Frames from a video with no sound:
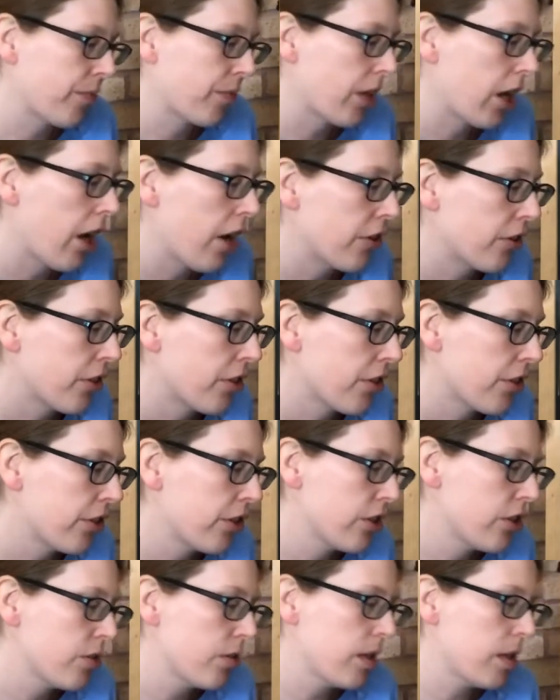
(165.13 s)

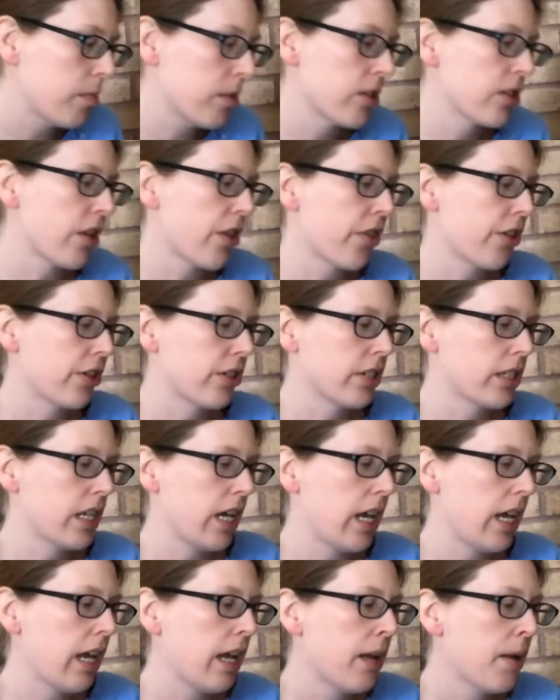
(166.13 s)
132 emails on
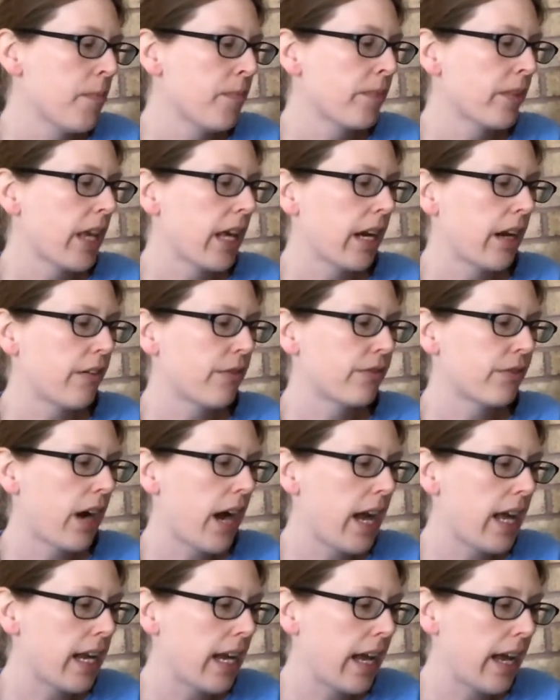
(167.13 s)
Thursday, and on
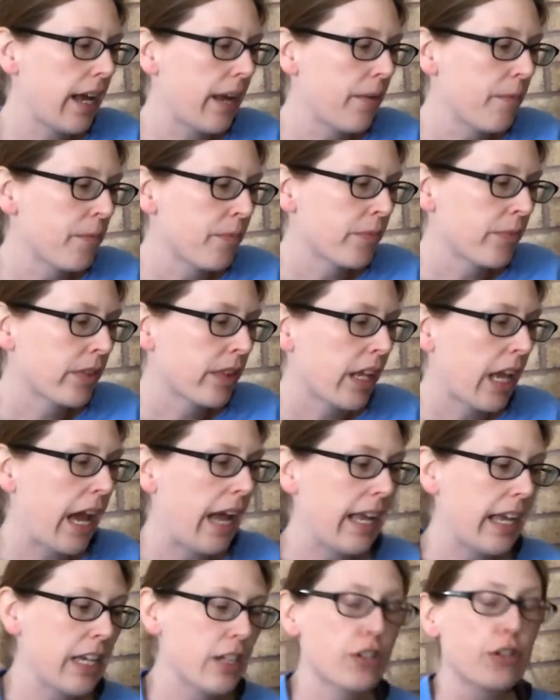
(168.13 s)
Friday I
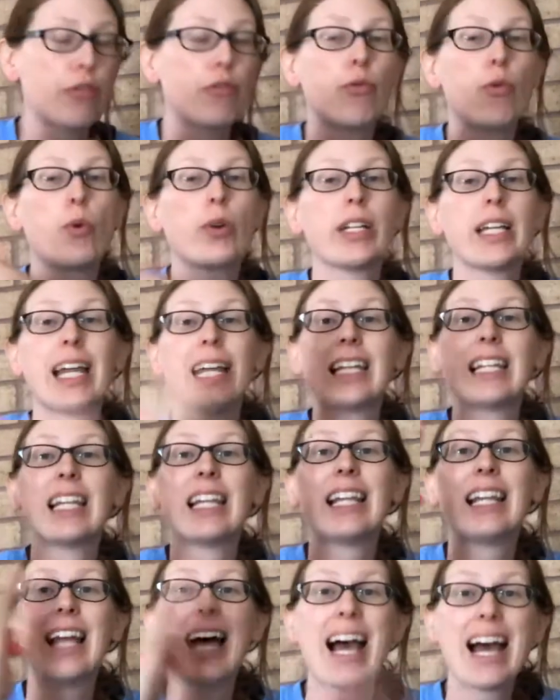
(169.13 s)
answered 48
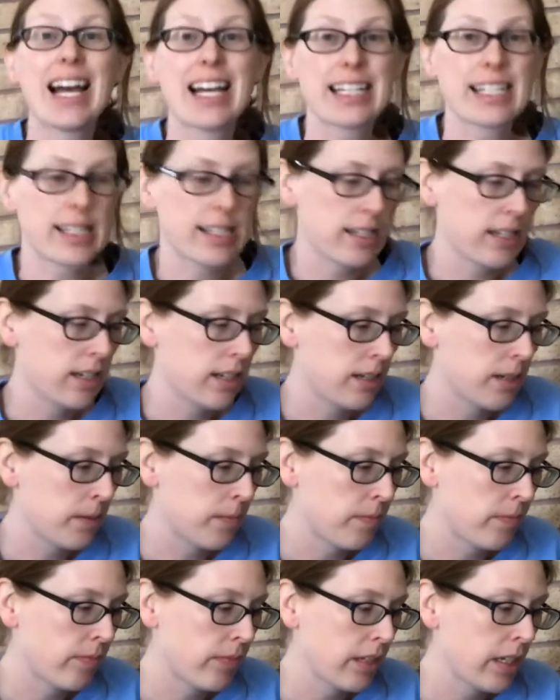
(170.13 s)
less
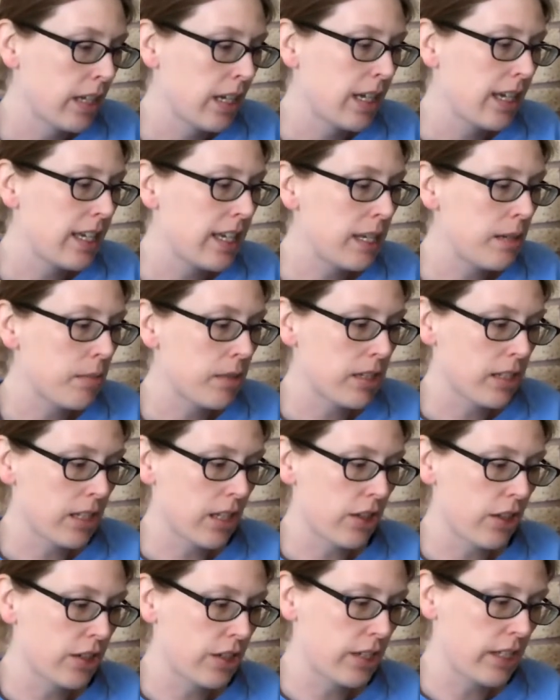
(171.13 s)
emails than
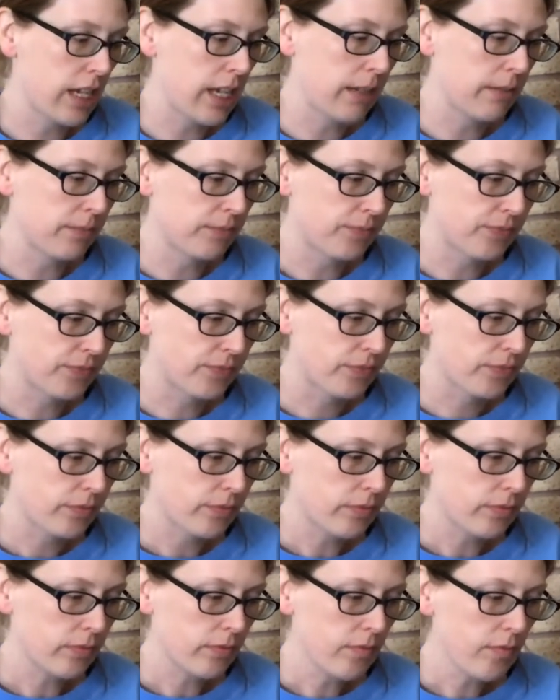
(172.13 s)
Thursday.
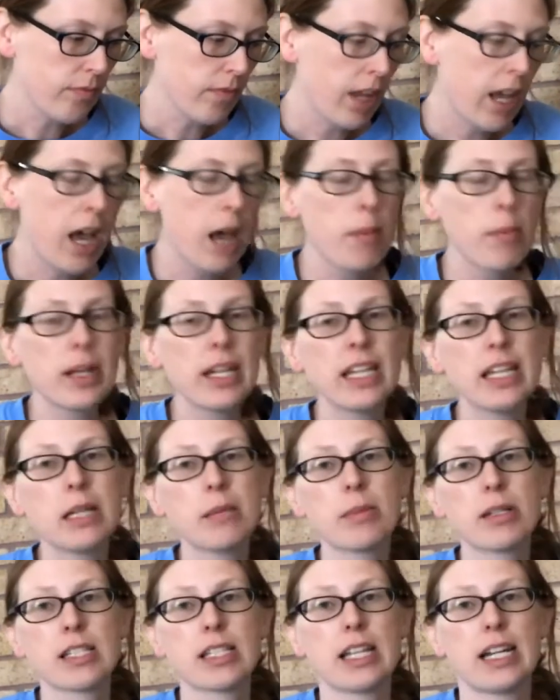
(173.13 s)
How many
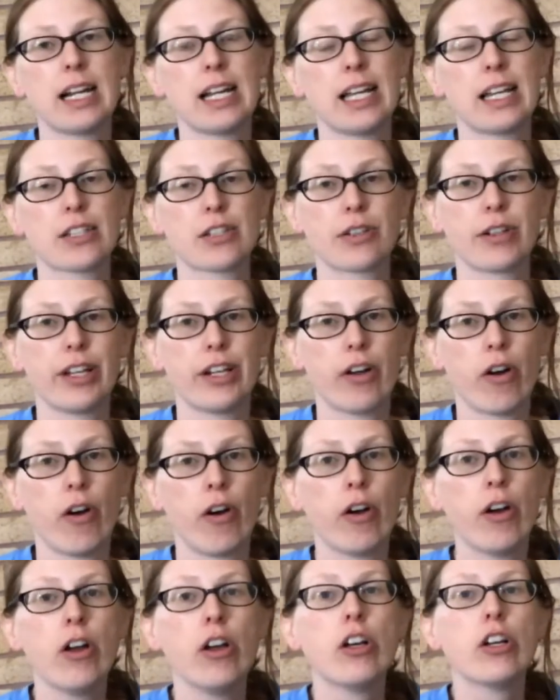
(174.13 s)
emails did I answer in all?
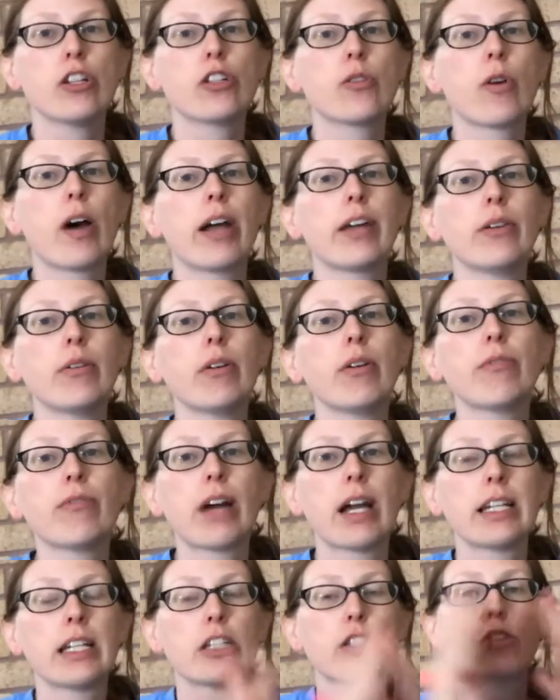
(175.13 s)
So I know I'm
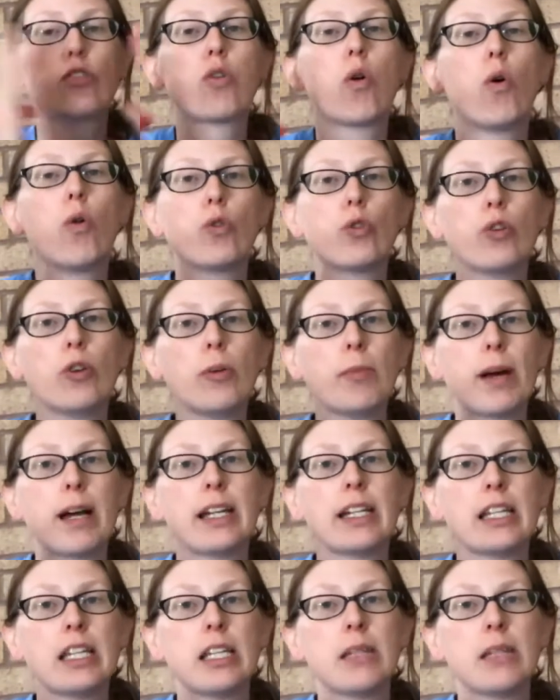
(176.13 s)
finding the total amount of